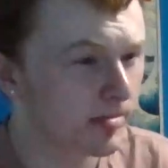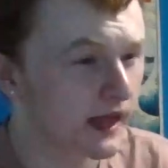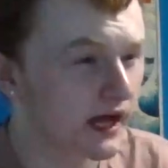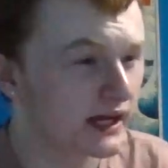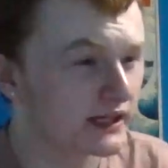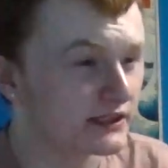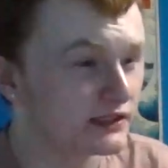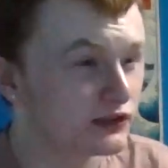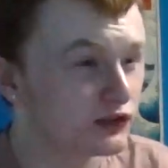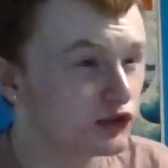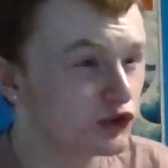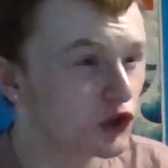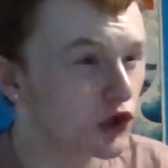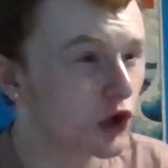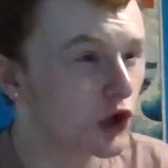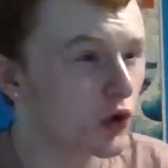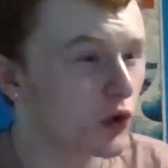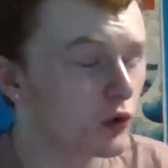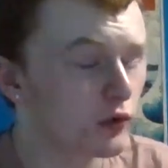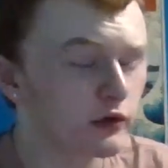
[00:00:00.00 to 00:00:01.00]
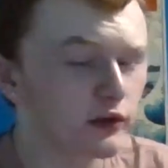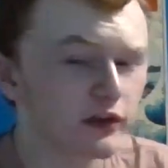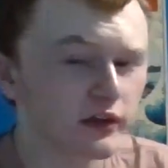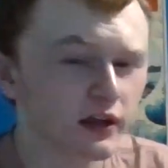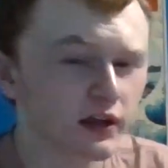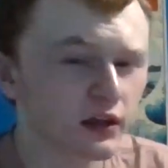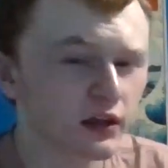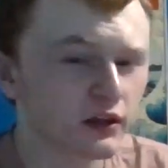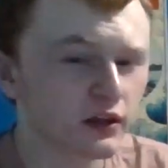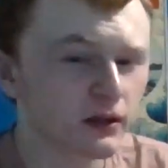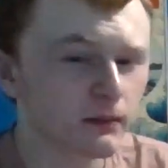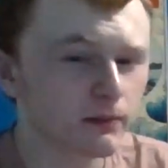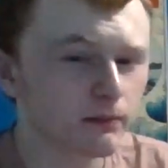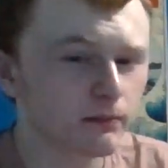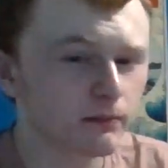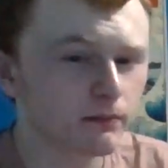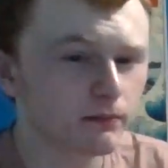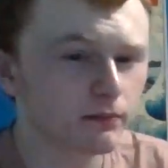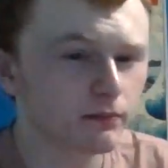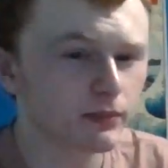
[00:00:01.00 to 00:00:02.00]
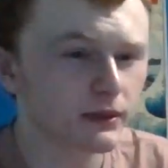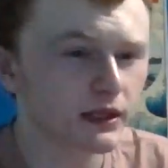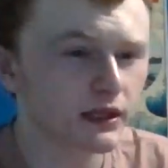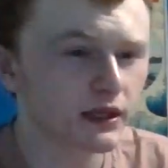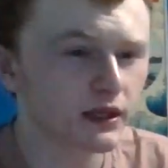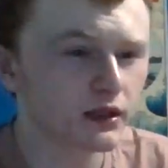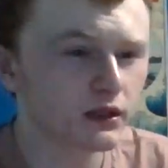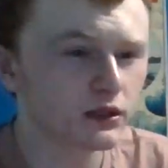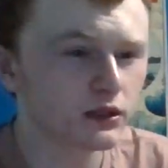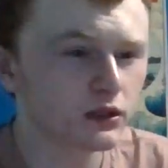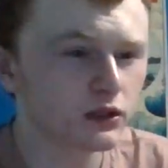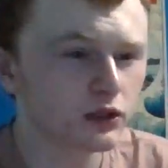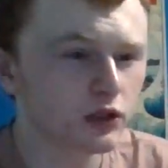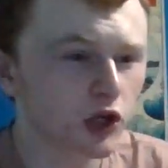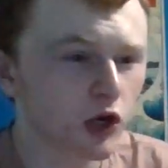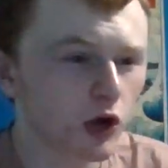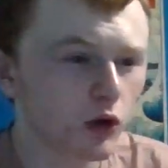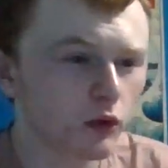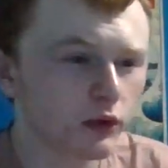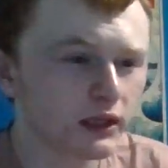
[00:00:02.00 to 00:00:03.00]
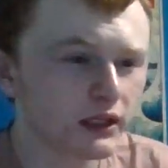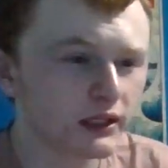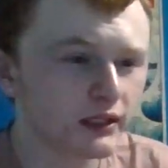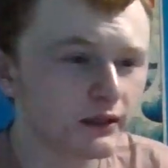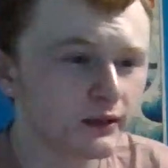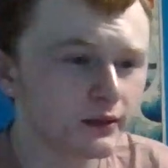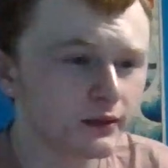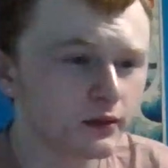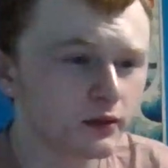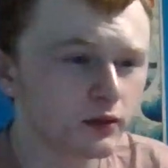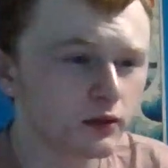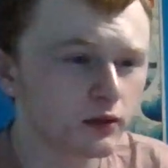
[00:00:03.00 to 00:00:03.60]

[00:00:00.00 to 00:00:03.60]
I don't think they pin Cody,